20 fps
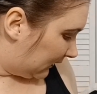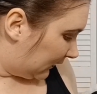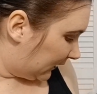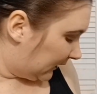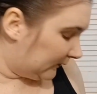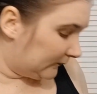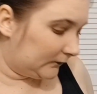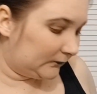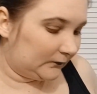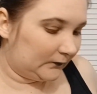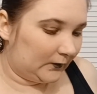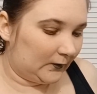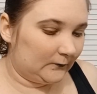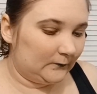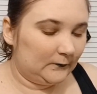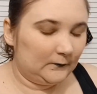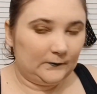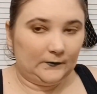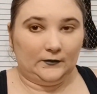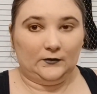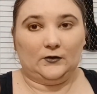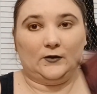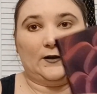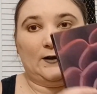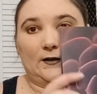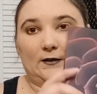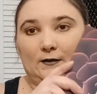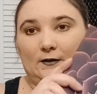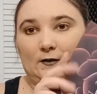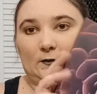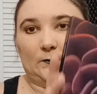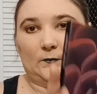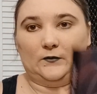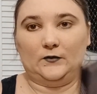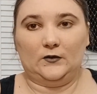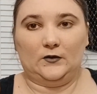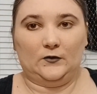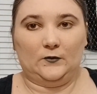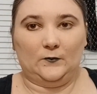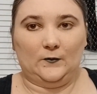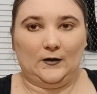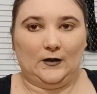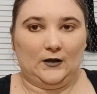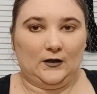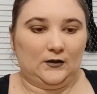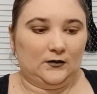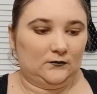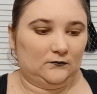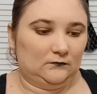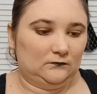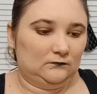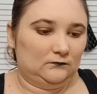I'm gonna be trying this one too again.